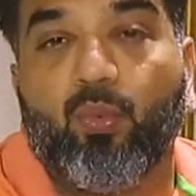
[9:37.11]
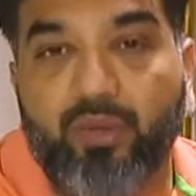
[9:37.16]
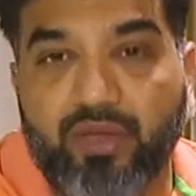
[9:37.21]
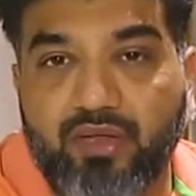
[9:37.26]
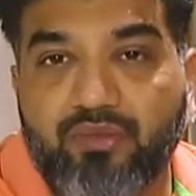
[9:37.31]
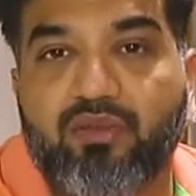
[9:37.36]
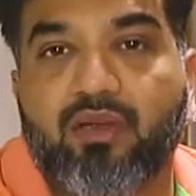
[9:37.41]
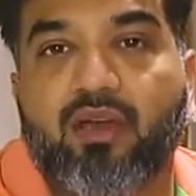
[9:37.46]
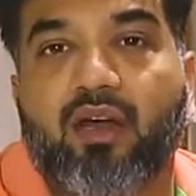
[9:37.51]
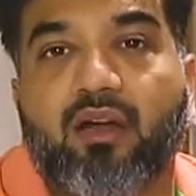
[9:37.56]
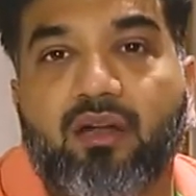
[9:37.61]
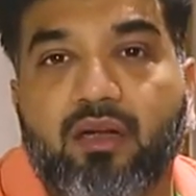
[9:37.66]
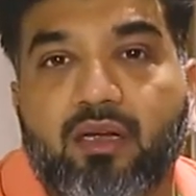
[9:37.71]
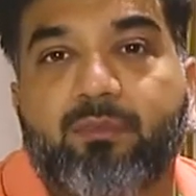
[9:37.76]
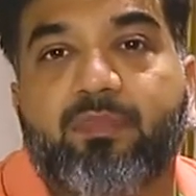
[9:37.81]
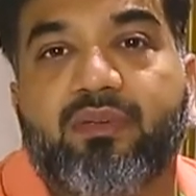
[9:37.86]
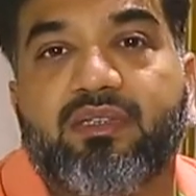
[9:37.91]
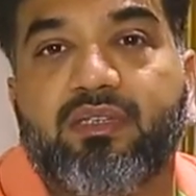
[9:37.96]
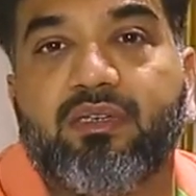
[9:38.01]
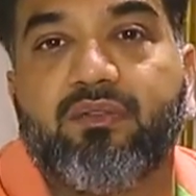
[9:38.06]
We were
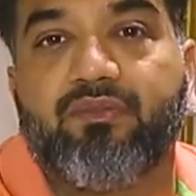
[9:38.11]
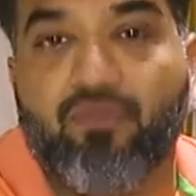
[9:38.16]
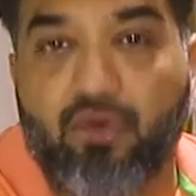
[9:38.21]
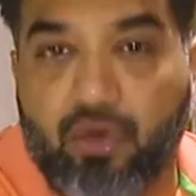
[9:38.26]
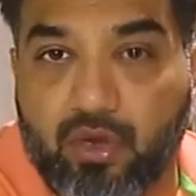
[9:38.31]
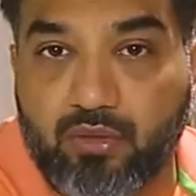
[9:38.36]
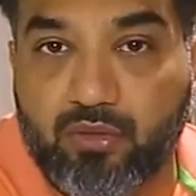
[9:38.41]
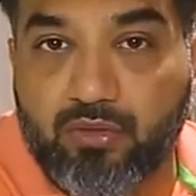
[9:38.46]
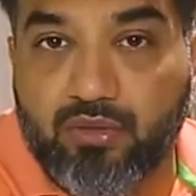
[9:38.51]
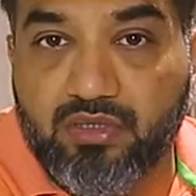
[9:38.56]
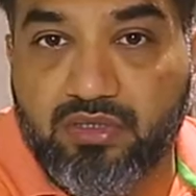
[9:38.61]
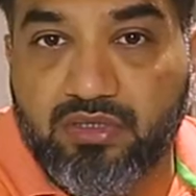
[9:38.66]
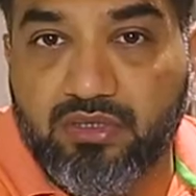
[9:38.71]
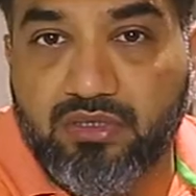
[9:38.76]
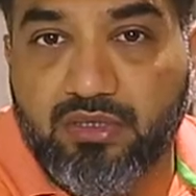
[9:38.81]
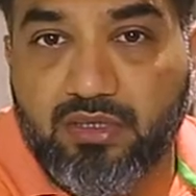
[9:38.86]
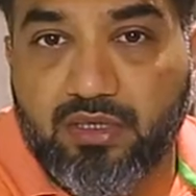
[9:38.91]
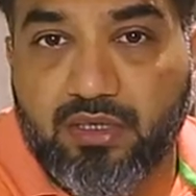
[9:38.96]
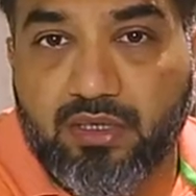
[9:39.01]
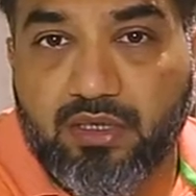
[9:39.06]
100%
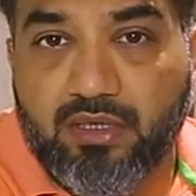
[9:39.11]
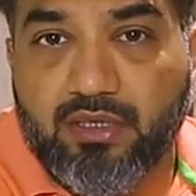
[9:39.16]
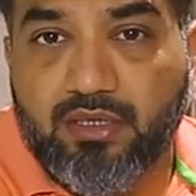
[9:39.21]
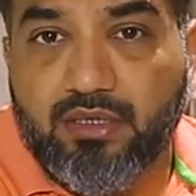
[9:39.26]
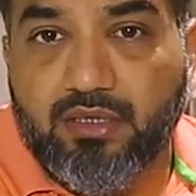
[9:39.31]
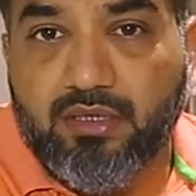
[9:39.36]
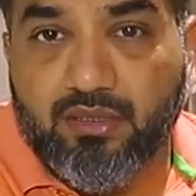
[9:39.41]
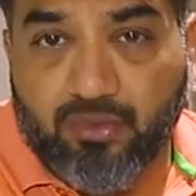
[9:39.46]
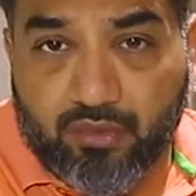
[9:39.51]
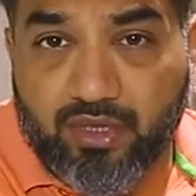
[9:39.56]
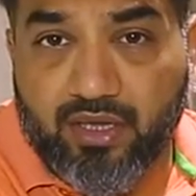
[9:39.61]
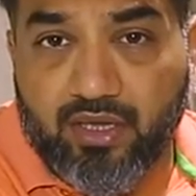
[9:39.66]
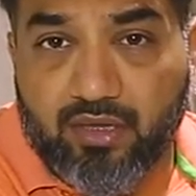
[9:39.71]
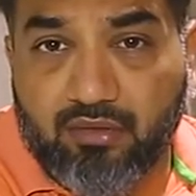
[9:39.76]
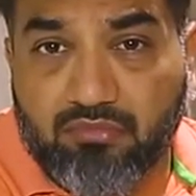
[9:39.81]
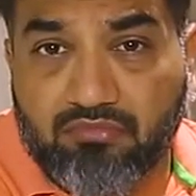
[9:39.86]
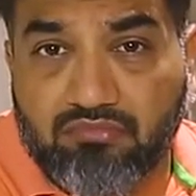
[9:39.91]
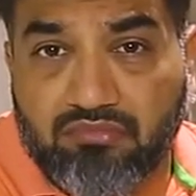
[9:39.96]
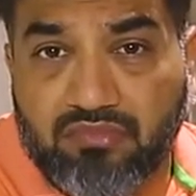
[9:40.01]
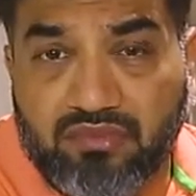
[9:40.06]
followers, okay?
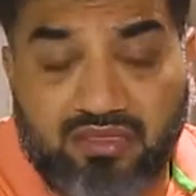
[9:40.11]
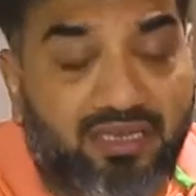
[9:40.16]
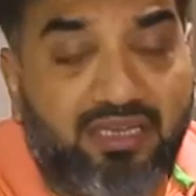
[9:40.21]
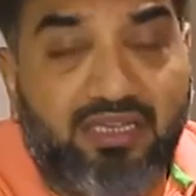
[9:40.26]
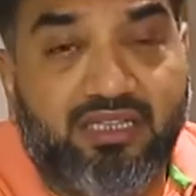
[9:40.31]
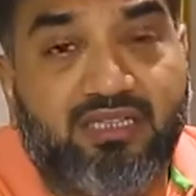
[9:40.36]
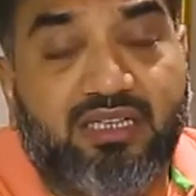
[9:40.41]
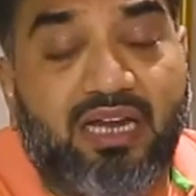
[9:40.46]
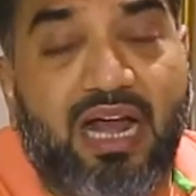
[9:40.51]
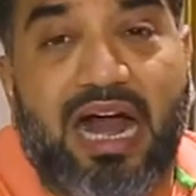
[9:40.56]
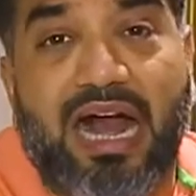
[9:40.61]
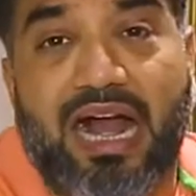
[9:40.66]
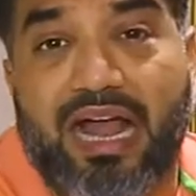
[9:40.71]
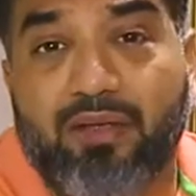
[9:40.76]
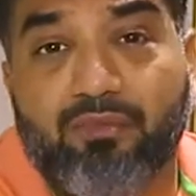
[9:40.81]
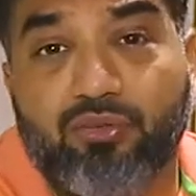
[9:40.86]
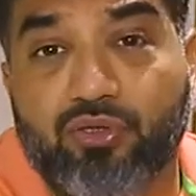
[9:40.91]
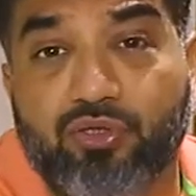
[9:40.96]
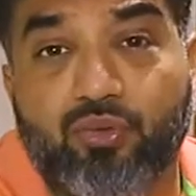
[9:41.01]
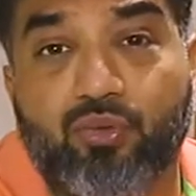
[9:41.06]
at least
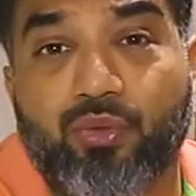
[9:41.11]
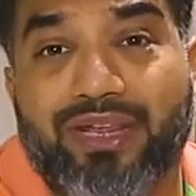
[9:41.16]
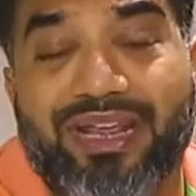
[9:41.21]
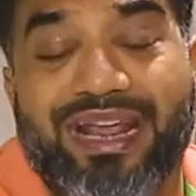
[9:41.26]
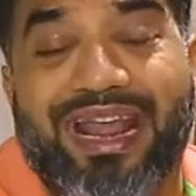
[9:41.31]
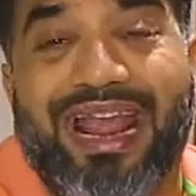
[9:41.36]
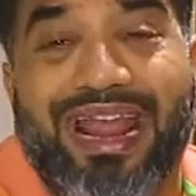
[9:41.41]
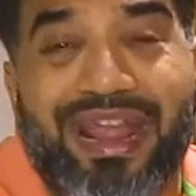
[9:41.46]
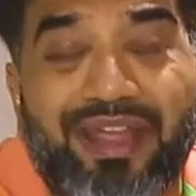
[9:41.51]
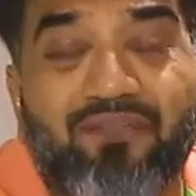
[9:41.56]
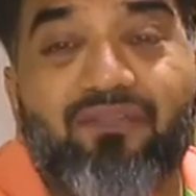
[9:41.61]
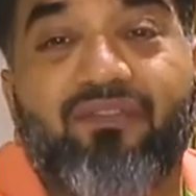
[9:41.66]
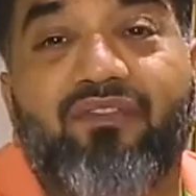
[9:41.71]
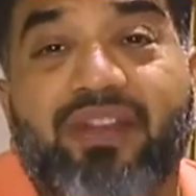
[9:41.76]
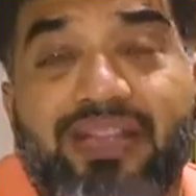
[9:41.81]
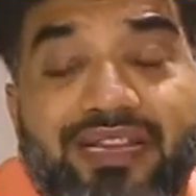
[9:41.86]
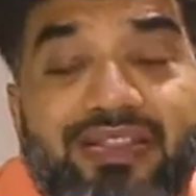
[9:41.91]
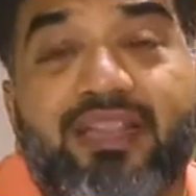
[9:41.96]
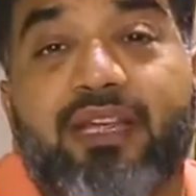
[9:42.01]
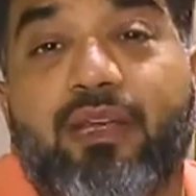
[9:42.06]
I was doing
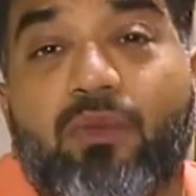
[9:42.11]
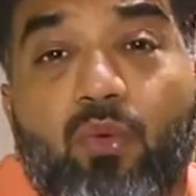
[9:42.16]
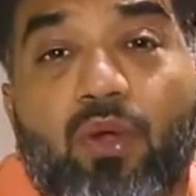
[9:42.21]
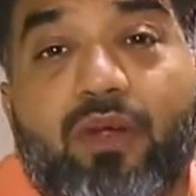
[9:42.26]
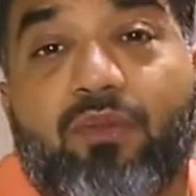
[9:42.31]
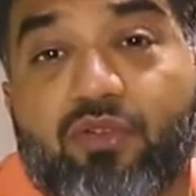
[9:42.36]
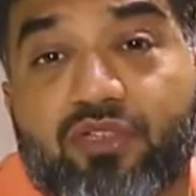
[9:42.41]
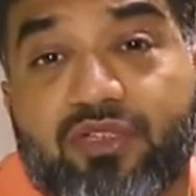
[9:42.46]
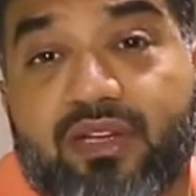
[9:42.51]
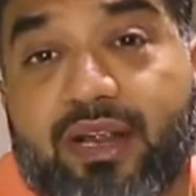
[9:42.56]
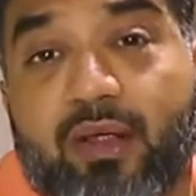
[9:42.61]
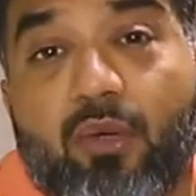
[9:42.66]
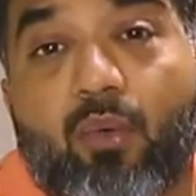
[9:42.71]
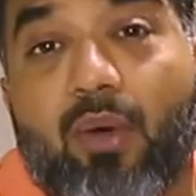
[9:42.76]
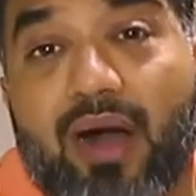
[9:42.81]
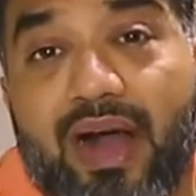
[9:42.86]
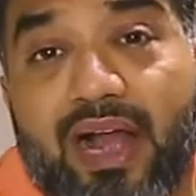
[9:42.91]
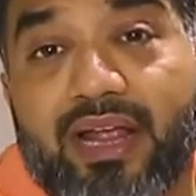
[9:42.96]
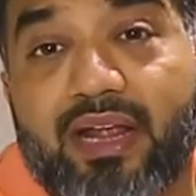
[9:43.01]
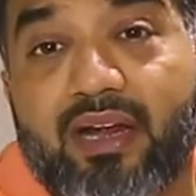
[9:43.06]
everything what was
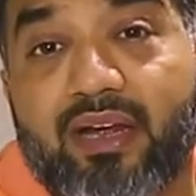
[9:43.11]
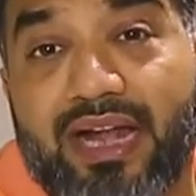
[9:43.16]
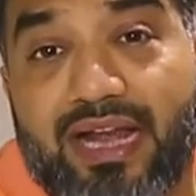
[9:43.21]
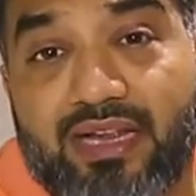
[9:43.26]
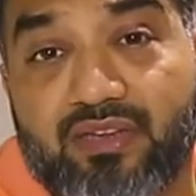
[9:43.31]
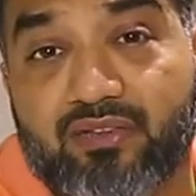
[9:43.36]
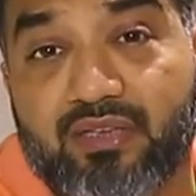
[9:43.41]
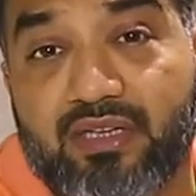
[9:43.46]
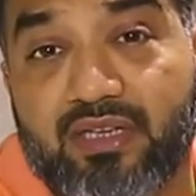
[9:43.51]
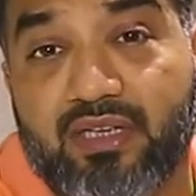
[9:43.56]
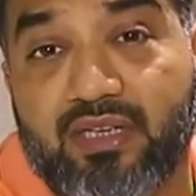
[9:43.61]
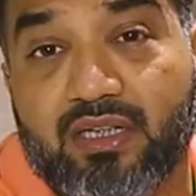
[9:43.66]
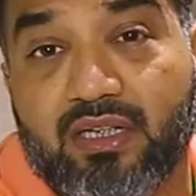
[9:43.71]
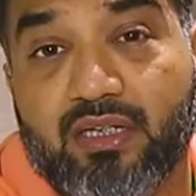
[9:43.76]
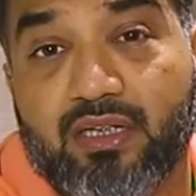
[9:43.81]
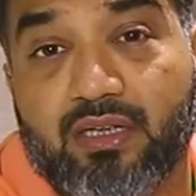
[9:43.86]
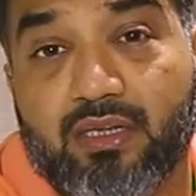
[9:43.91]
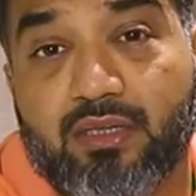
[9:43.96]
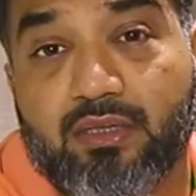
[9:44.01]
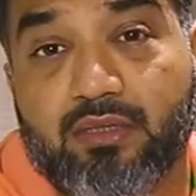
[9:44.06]
required actually,
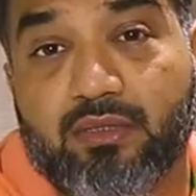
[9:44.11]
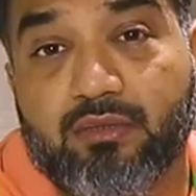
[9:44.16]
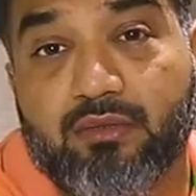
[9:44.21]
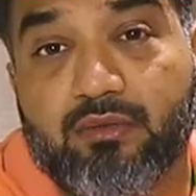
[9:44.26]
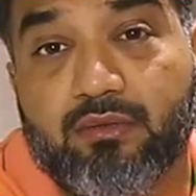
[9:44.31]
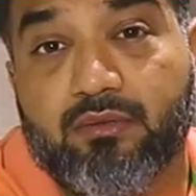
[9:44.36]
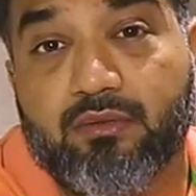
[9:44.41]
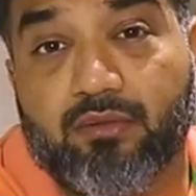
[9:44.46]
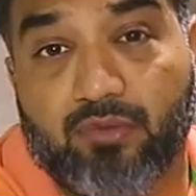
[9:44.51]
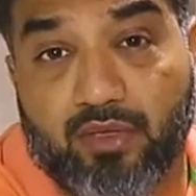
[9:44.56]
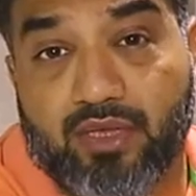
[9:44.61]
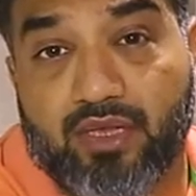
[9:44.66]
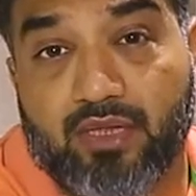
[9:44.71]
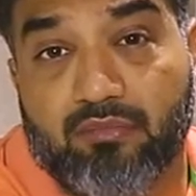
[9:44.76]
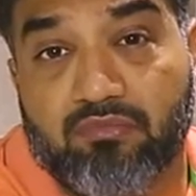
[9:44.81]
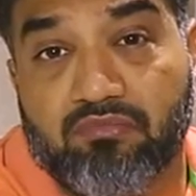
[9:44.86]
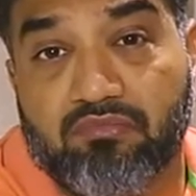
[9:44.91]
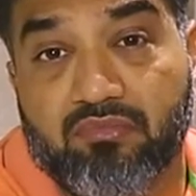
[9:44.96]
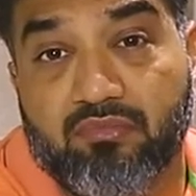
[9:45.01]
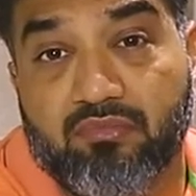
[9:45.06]
okay,